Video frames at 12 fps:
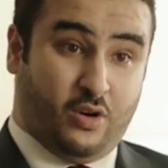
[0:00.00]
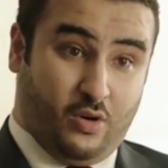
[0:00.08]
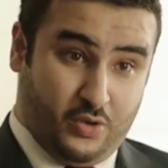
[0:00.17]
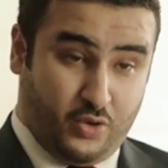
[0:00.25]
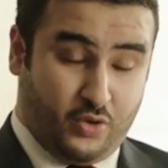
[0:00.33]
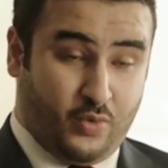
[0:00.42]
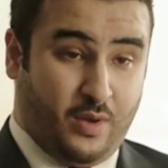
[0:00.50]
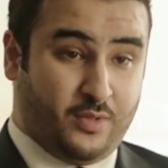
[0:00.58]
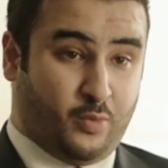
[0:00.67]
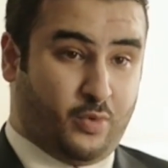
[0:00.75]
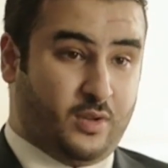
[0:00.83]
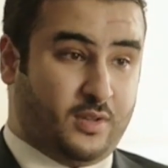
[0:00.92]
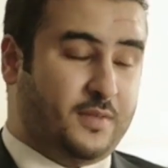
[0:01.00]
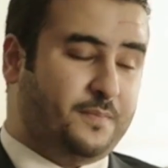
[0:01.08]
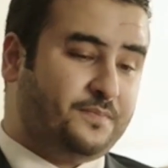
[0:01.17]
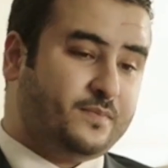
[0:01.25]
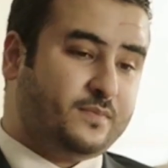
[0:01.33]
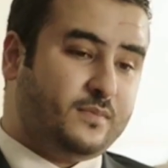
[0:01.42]
also throughout the world.
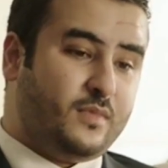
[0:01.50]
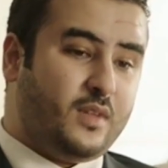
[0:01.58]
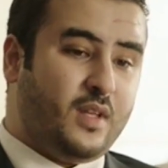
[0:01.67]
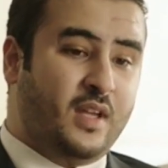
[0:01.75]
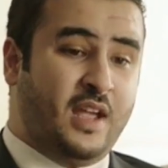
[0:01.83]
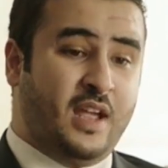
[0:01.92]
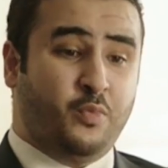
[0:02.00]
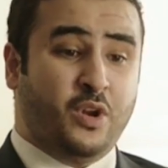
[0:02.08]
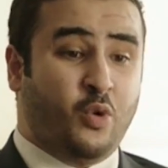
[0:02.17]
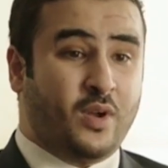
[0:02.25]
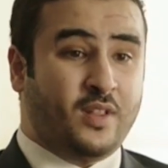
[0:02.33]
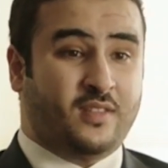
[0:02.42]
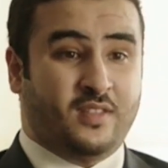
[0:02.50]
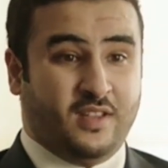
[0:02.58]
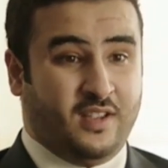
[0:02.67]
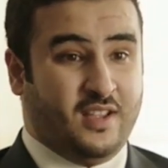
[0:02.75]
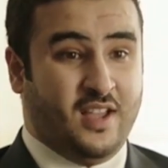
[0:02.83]
And we don't want